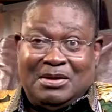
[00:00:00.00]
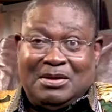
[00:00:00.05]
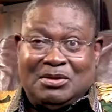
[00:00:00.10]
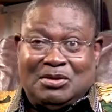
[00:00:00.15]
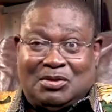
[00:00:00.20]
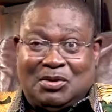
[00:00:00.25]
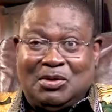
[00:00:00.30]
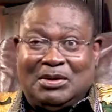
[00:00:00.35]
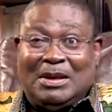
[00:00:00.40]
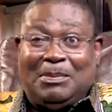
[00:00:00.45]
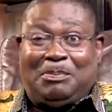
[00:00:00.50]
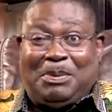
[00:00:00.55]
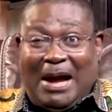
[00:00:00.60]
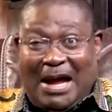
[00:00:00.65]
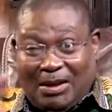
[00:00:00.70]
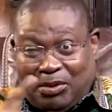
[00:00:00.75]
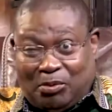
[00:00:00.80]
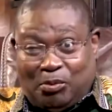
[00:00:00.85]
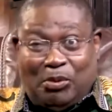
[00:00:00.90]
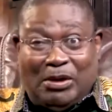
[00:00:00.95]
So the
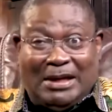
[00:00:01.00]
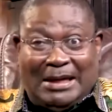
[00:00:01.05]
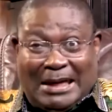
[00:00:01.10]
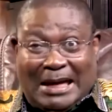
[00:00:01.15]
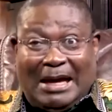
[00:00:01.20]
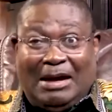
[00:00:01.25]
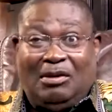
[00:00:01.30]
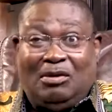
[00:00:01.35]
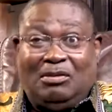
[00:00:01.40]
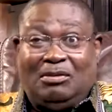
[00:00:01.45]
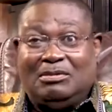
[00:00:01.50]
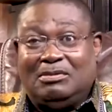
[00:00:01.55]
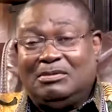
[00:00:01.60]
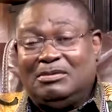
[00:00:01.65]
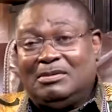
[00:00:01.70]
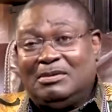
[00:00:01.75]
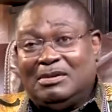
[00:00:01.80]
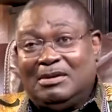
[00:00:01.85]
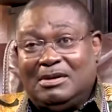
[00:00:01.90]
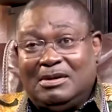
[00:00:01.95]
pathway now
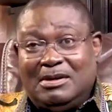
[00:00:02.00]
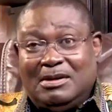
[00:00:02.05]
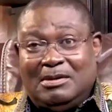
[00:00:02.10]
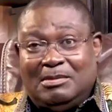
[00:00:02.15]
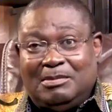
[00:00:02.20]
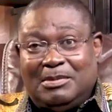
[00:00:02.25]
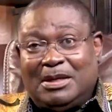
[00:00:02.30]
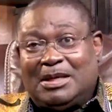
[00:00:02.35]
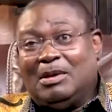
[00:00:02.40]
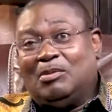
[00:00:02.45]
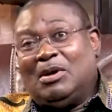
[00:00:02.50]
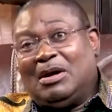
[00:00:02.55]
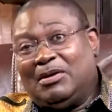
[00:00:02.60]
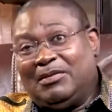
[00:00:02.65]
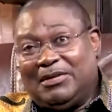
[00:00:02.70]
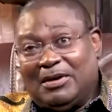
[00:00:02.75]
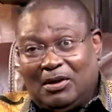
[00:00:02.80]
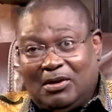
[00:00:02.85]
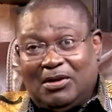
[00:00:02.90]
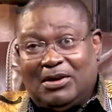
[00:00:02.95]
became one
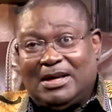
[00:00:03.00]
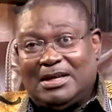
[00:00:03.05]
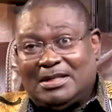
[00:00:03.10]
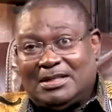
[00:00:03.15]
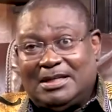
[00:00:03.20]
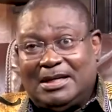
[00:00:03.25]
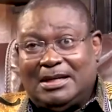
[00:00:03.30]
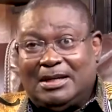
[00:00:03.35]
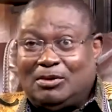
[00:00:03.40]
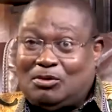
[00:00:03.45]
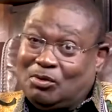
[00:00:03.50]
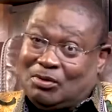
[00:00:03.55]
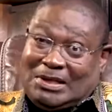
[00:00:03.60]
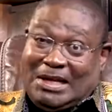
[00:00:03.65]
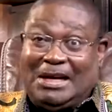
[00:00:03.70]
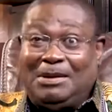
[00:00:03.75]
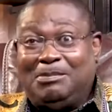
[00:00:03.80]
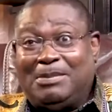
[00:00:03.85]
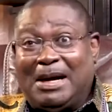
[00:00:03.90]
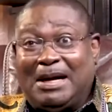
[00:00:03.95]
of the longest journey to
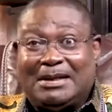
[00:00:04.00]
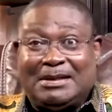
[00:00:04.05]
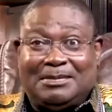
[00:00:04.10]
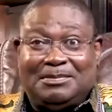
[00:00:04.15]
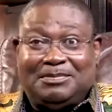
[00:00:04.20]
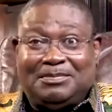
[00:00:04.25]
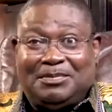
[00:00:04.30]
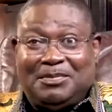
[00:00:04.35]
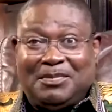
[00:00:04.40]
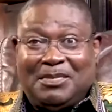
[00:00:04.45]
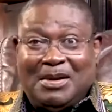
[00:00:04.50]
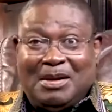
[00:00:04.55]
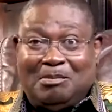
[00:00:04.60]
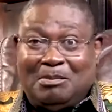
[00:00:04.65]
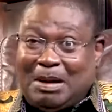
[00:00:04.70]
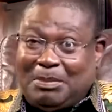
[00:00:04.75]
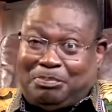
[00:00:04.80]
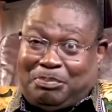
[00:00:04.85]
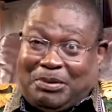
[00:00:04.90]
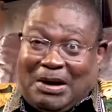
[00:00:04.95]
turn back.
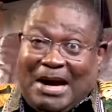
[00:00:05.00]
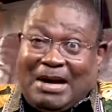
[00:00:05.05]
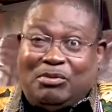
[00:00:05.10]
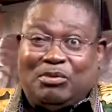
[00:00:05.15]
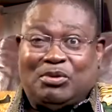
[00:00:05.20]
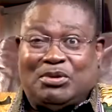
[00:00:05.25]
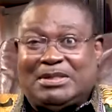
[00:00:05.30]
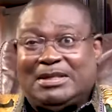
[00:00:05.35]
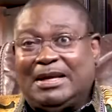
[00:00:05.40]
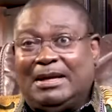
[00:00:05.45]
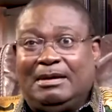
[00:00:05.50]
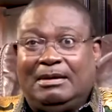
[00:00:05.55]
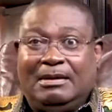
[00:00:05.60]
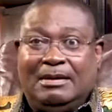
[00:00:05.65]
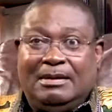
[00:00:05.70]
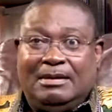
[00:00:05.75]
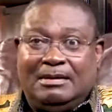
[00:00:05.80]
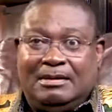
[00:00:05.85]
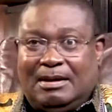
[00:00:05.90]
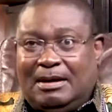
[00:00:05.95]
My pride will say,
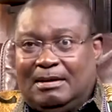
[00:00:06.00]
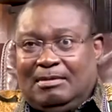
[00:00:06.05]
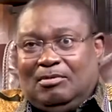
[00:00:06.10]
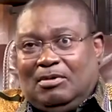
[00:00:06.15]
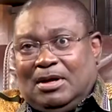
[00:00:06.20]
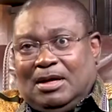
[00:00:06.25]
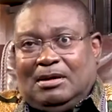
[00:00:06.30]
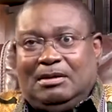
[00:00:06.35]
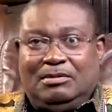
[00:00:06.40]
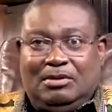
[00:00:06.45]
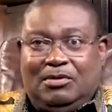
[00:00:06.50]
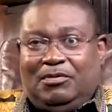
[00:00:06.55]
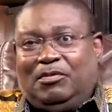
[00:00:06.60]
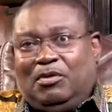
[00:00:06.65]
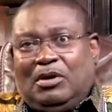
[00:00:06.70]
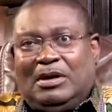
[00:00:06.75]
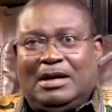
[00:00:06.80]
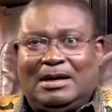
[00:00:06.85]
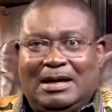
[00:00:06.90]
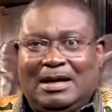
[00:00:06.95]
"Well, you've
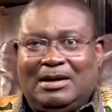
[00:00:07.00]
won an